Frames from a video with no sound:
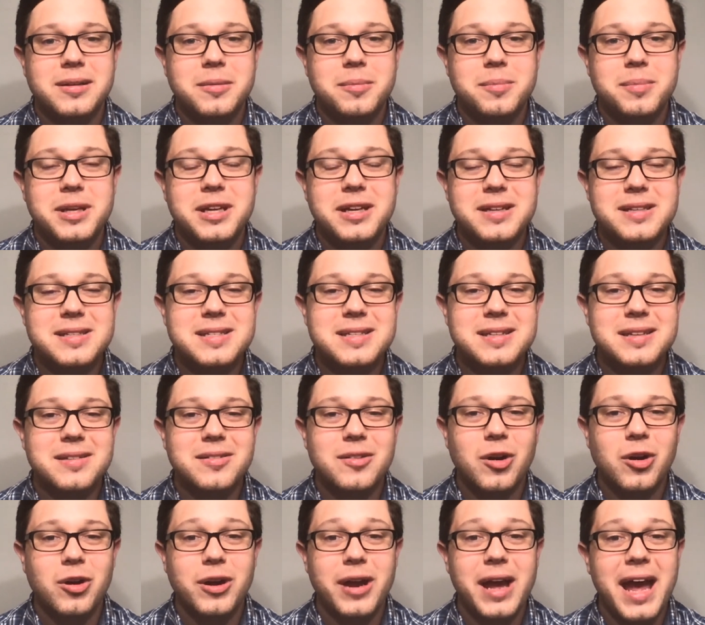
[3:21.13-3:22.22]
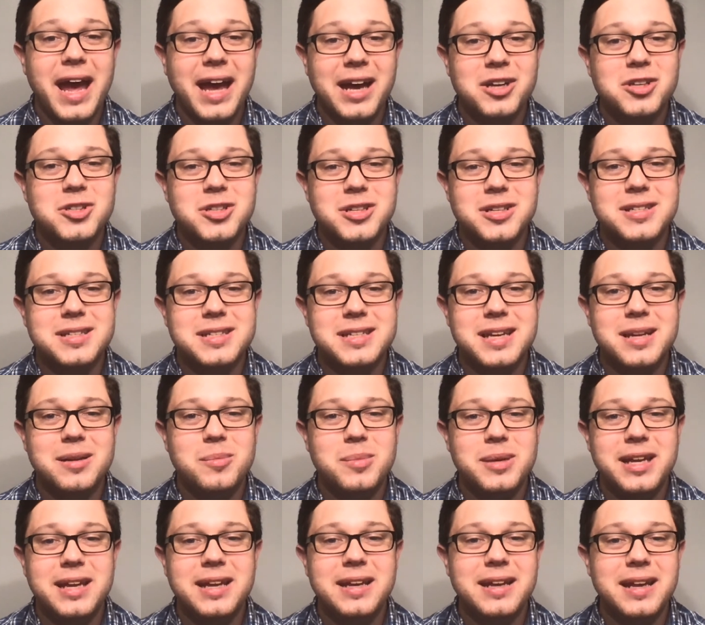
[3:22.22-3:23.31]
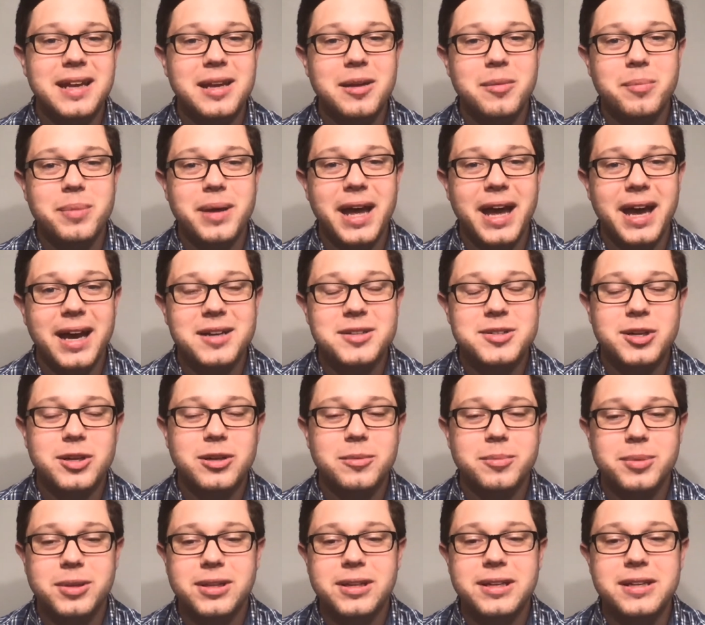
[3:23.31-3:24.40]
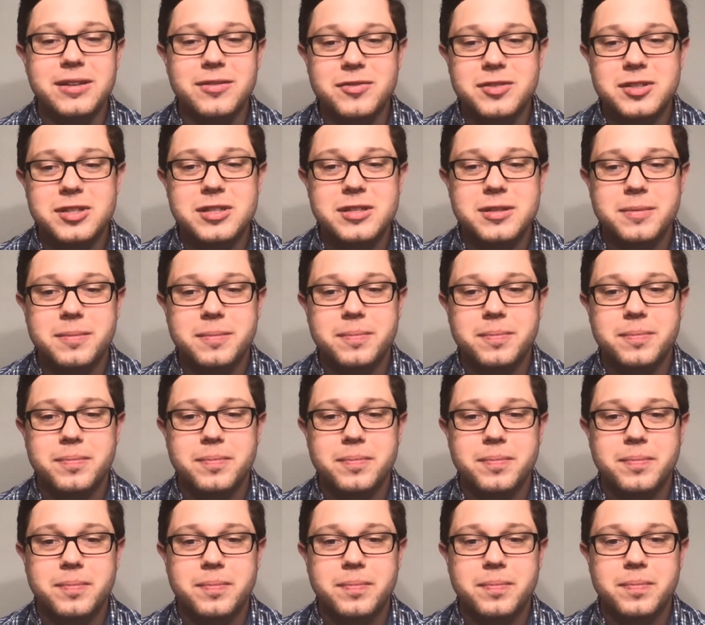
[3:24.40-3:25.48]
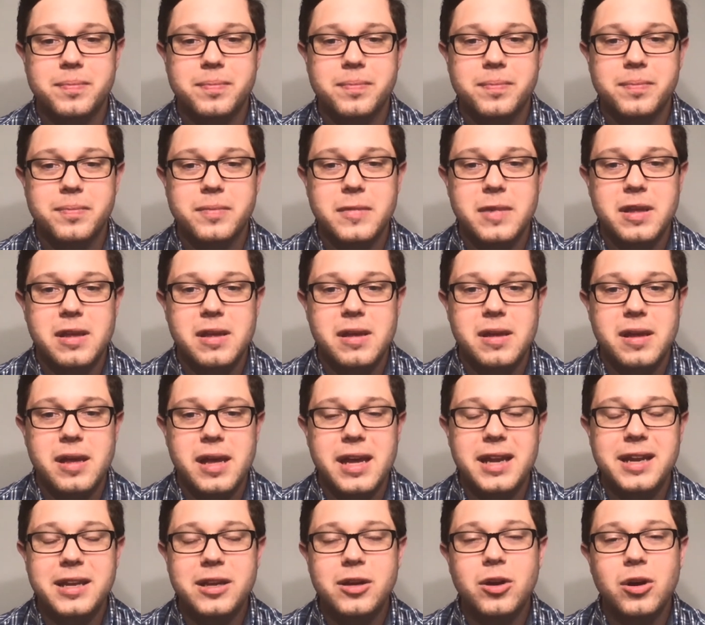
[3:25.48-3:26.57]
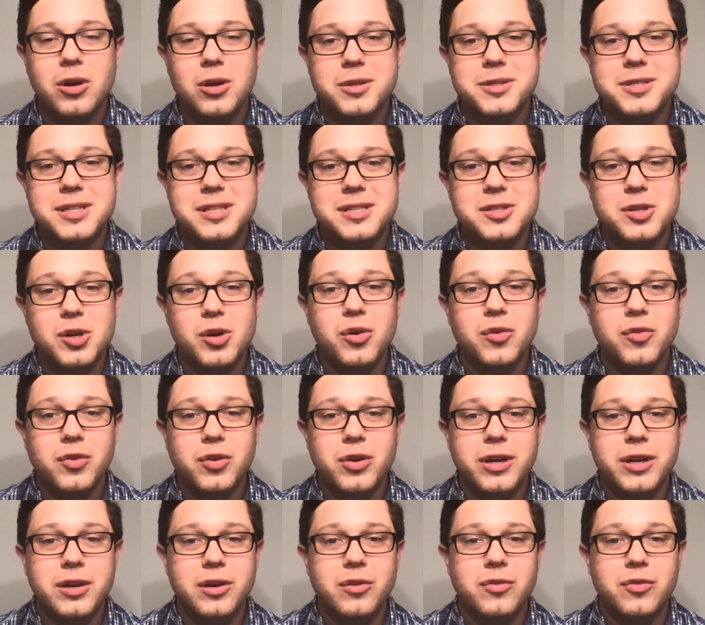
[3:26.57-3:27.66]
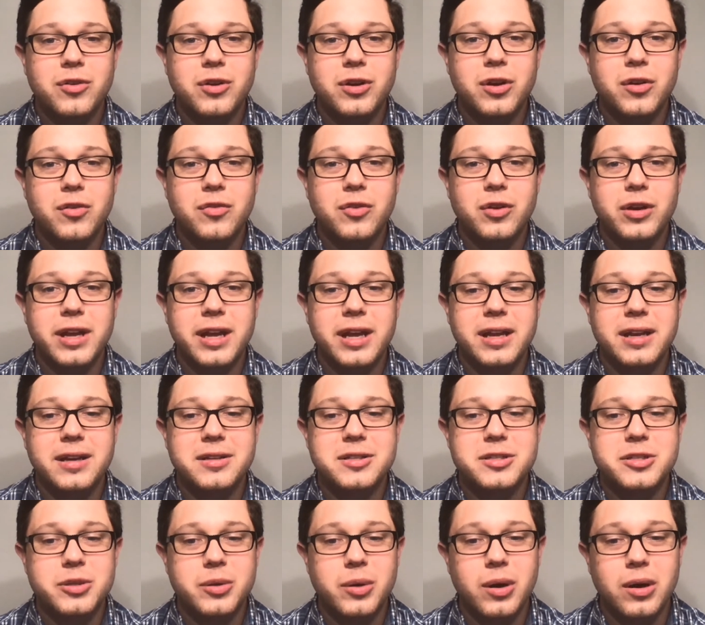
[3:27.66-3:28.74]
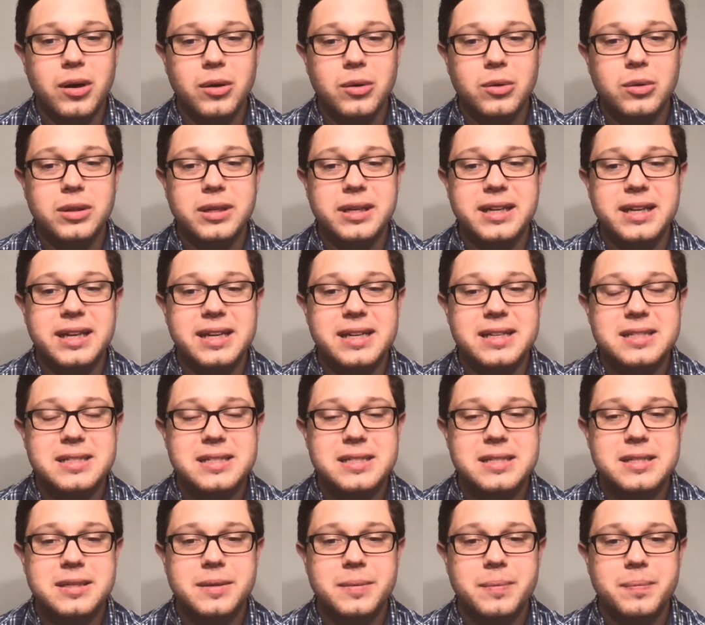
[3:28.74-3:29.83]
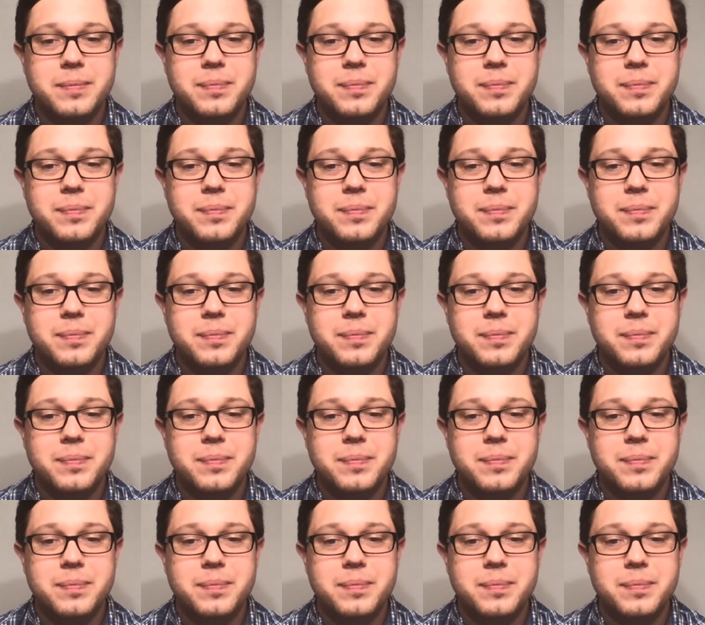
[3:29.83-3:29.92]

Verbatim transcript: because our actions can begin to impact our beliefs. And he calls us over and over and over again to holiness.